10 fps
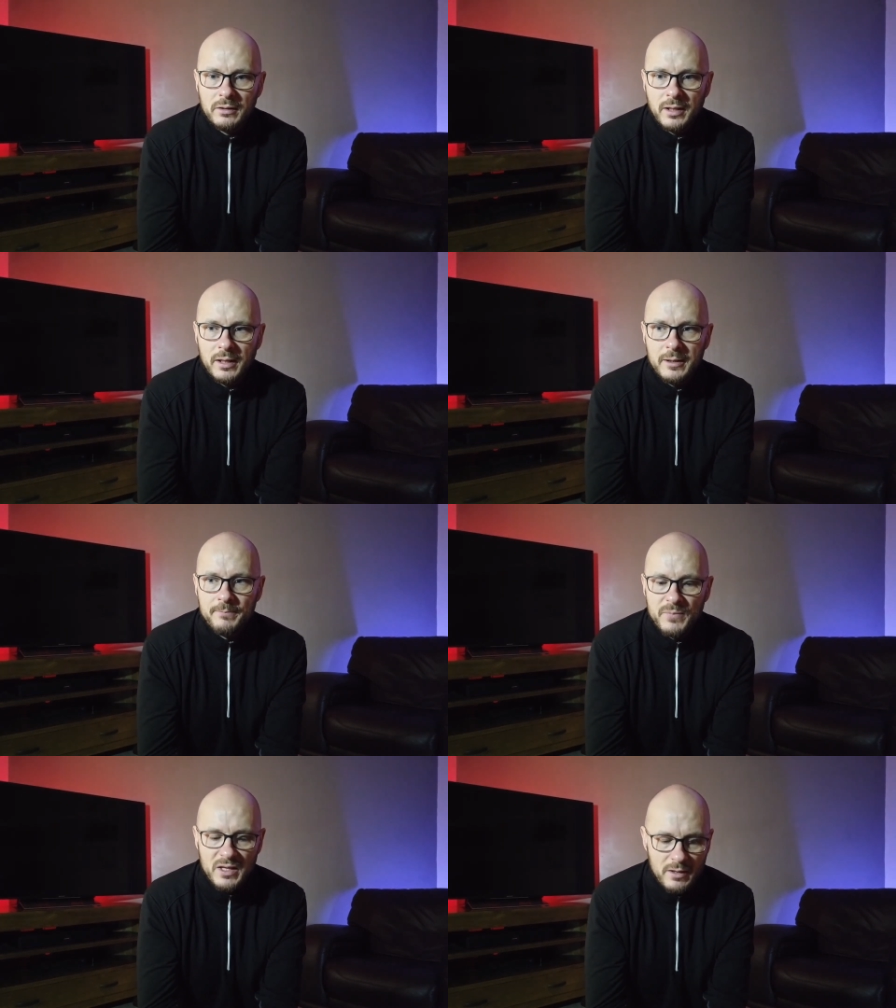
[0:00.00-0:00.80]
Okay,
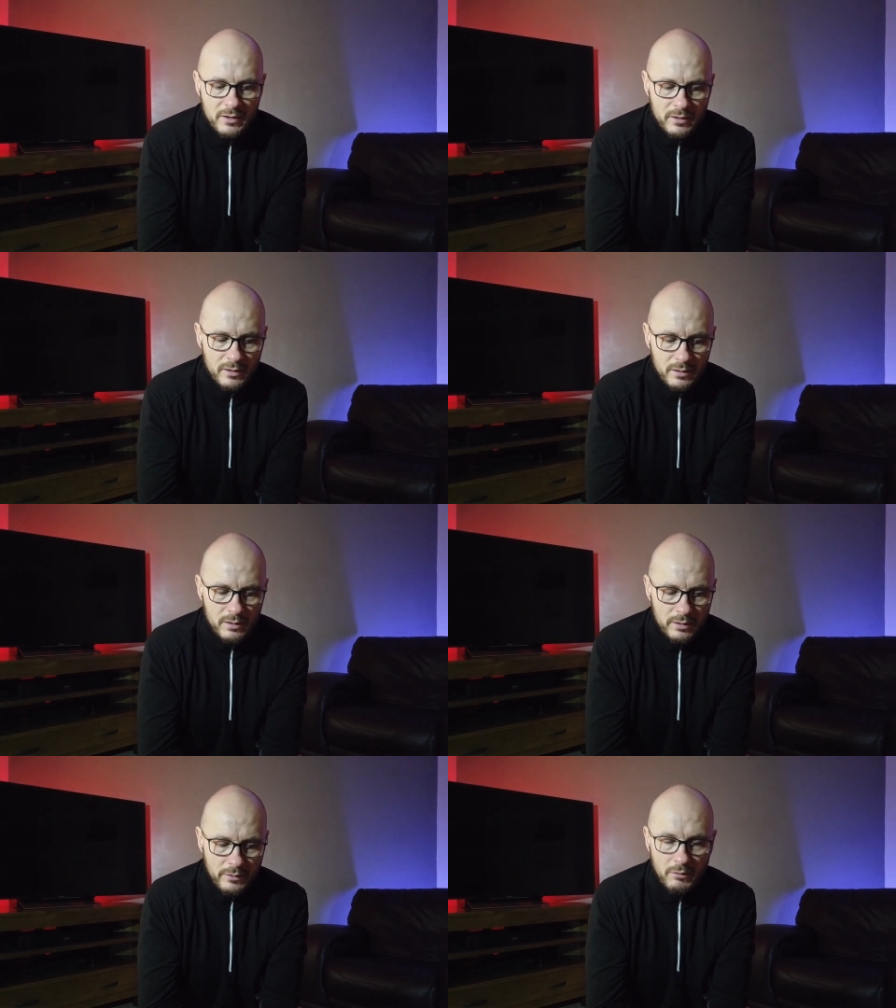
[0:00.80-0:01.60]

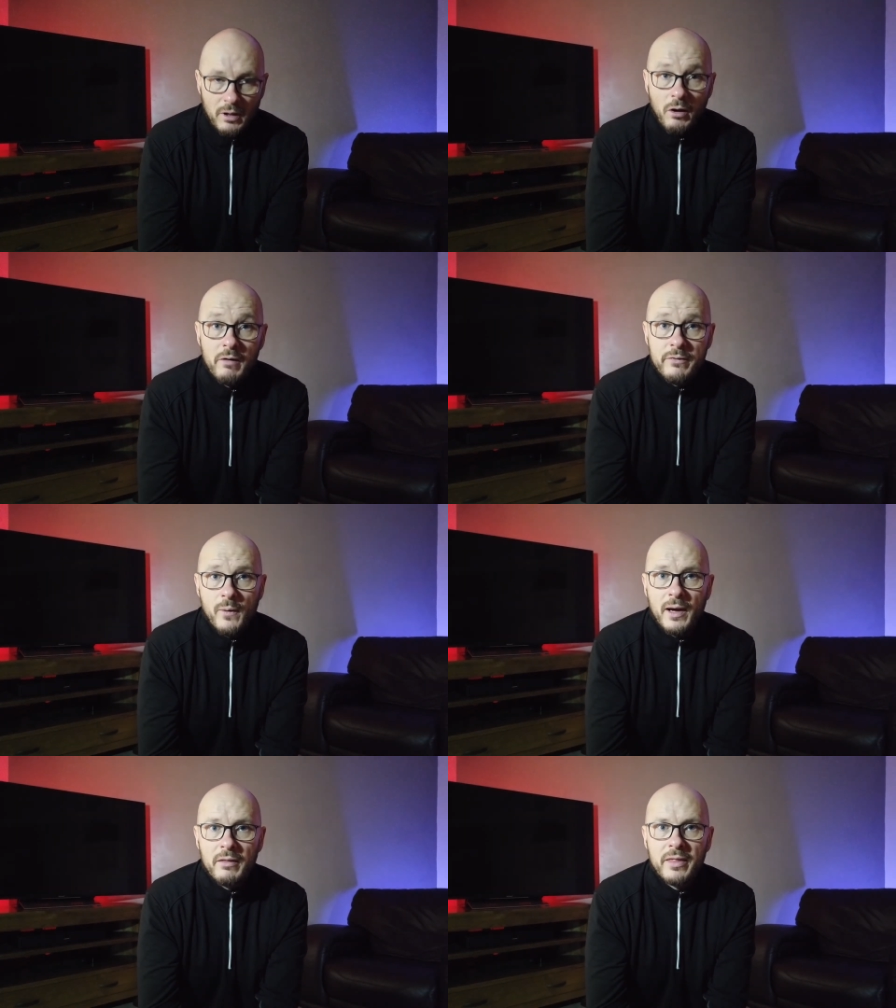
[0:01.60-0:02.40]
there are a lot of
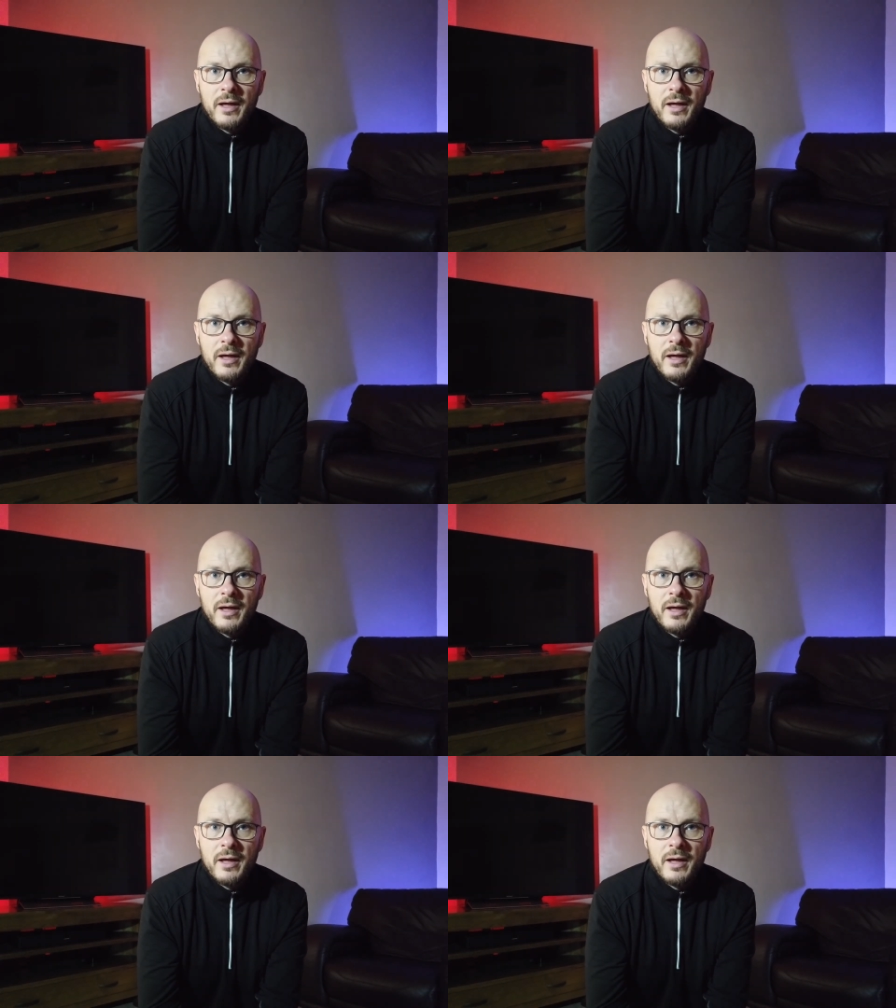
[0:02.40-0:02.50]
you out